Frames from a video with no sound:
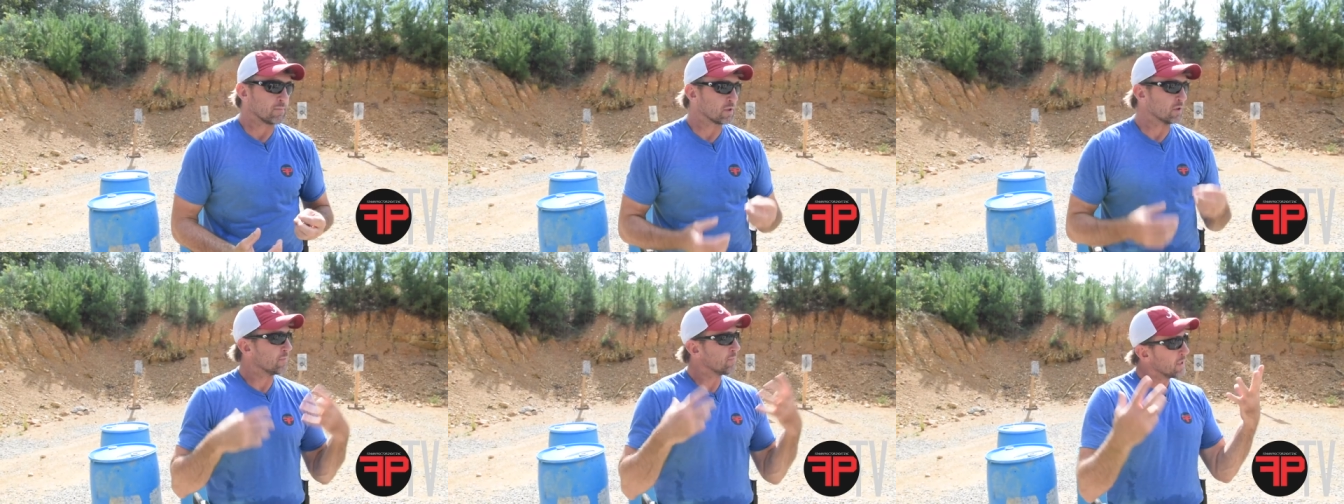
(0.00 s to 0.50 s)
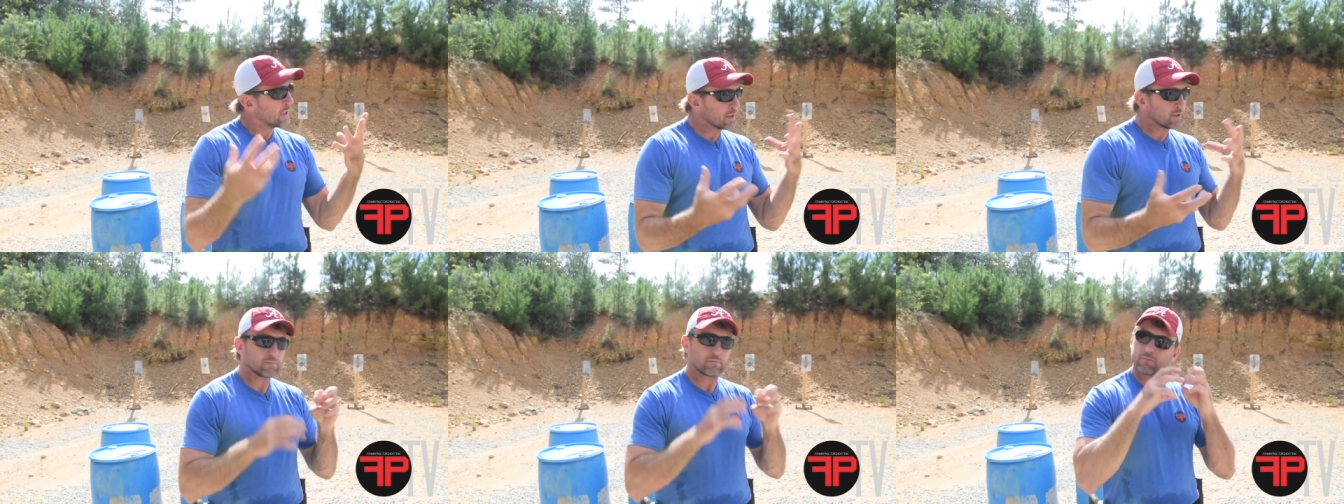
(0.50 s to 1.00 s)
So hear
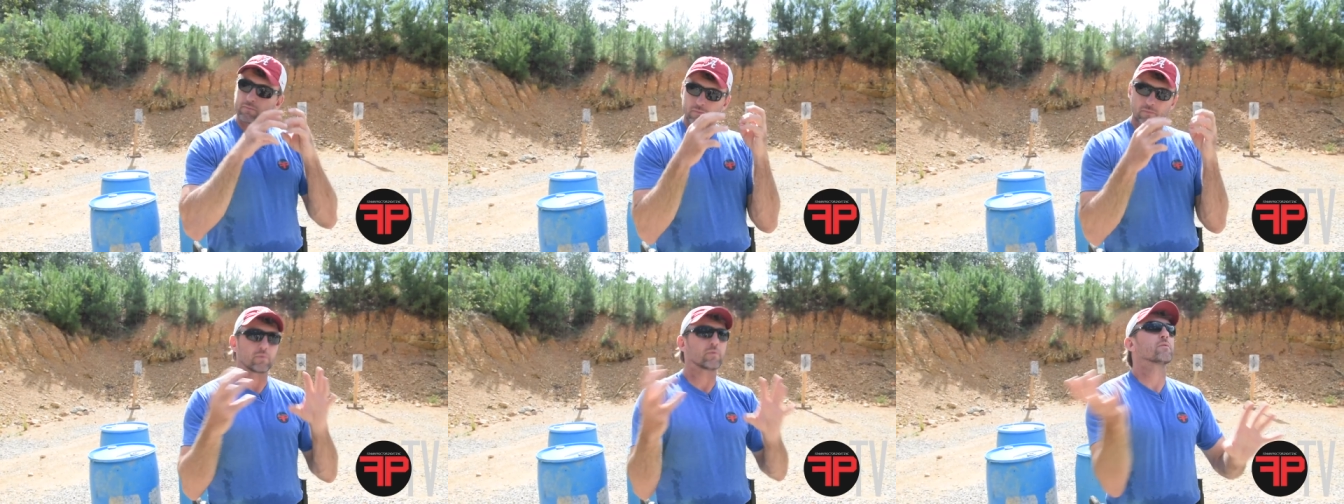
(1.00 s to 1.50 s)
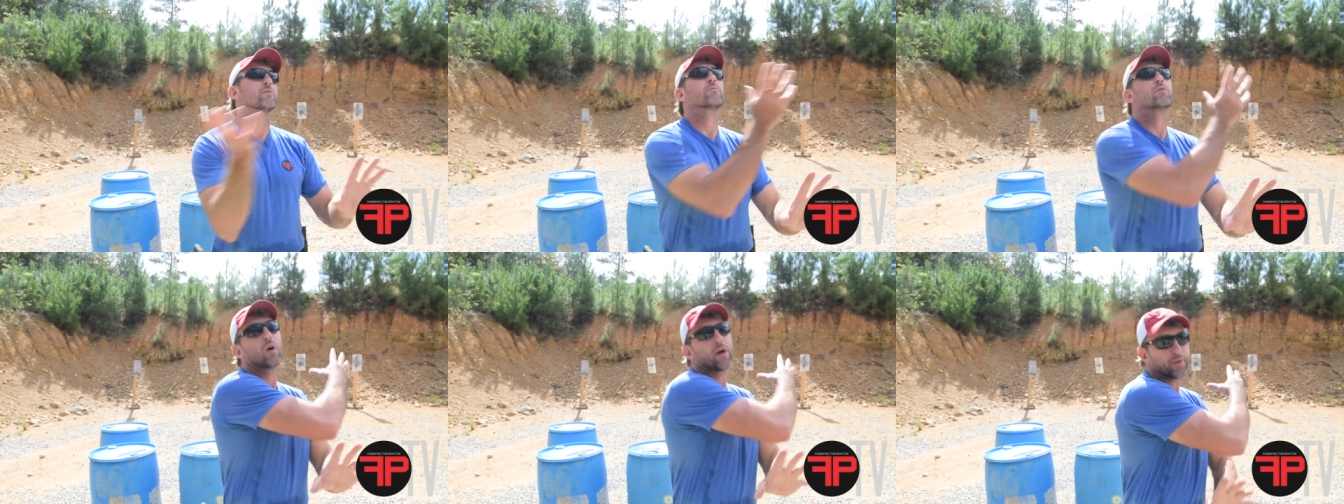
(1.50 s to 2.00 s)
it,
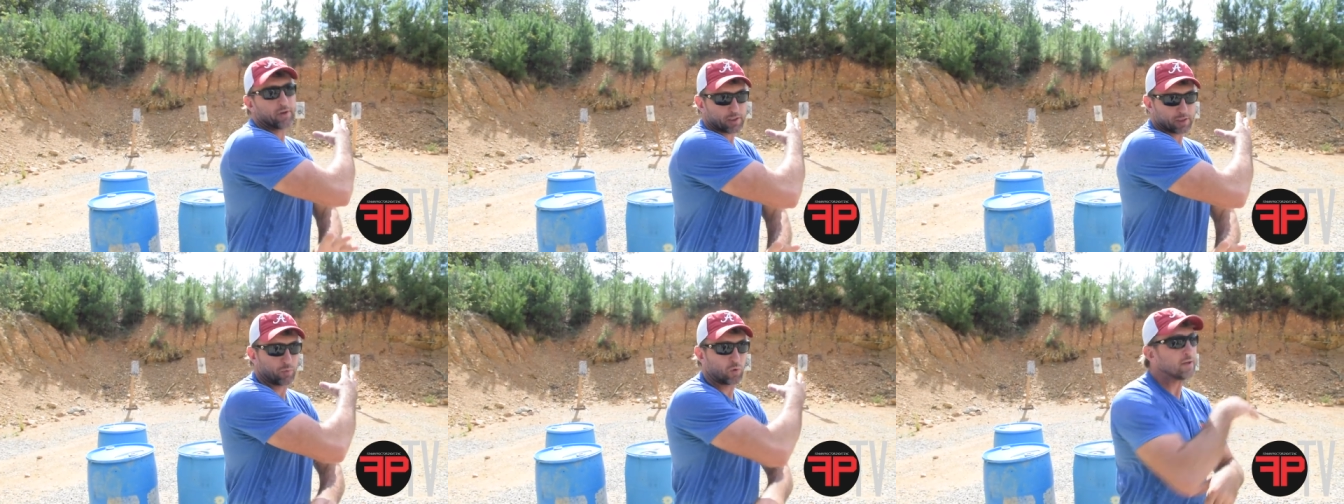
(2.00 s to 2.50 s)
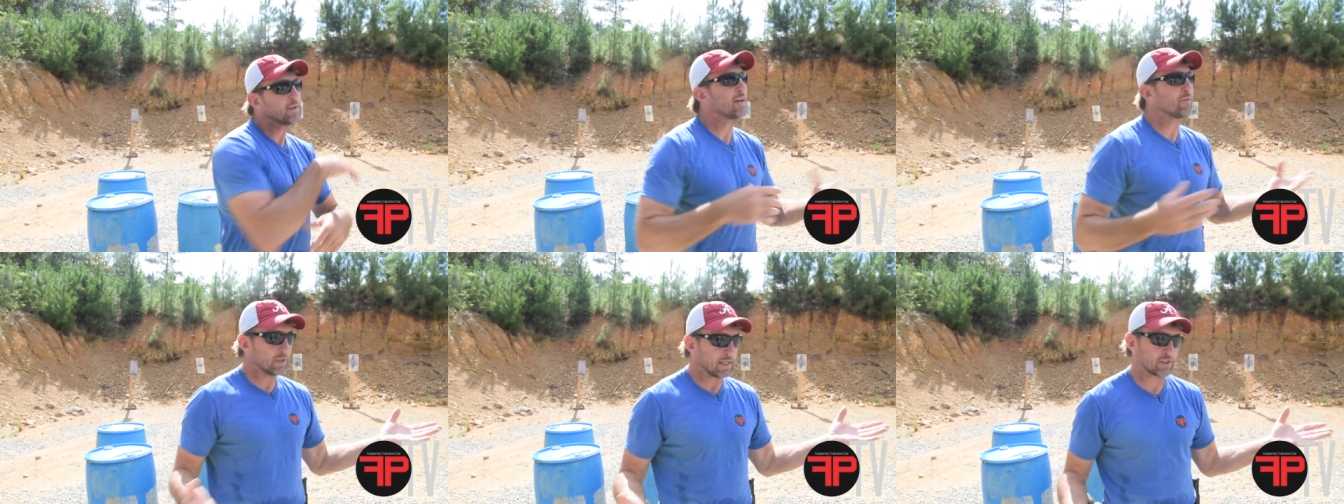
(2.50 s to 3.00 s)
go out there and explore it.
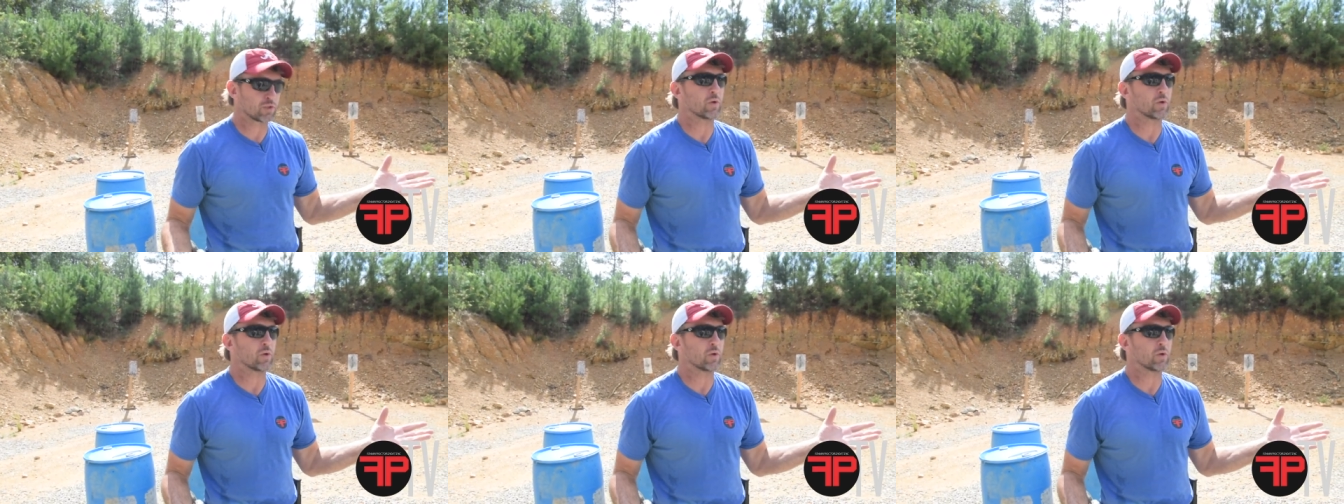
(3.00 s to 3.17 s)
Definitely ask